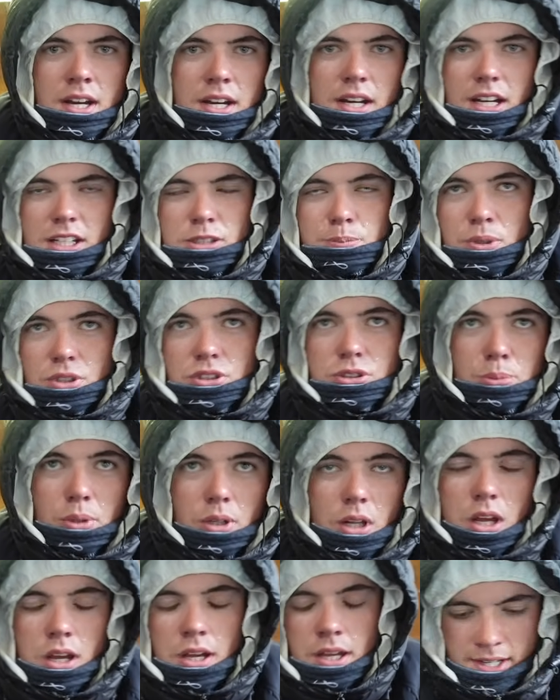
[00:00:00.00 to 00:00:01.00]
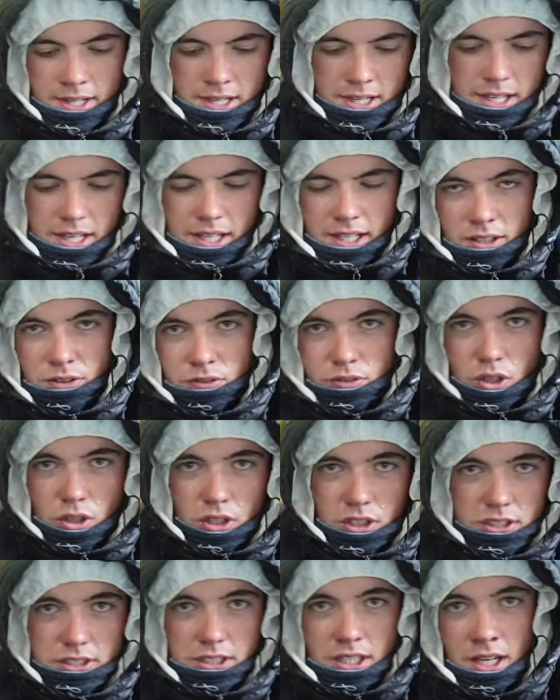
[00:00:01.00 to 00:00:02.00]
as possible. And of
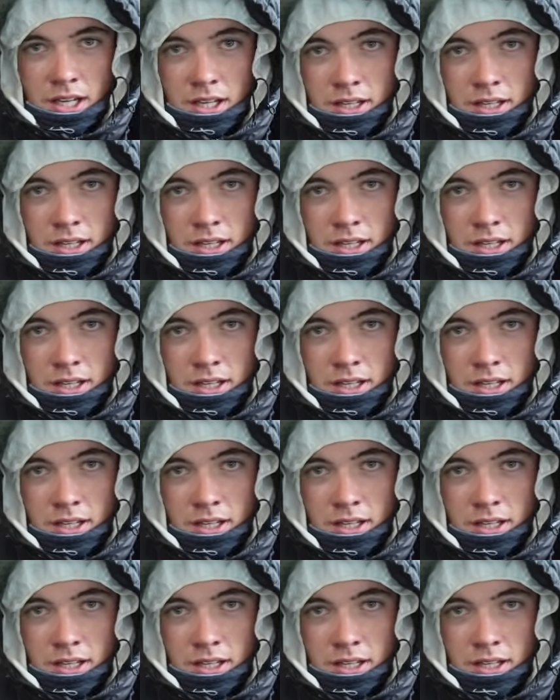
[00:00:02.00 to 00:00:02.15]
course,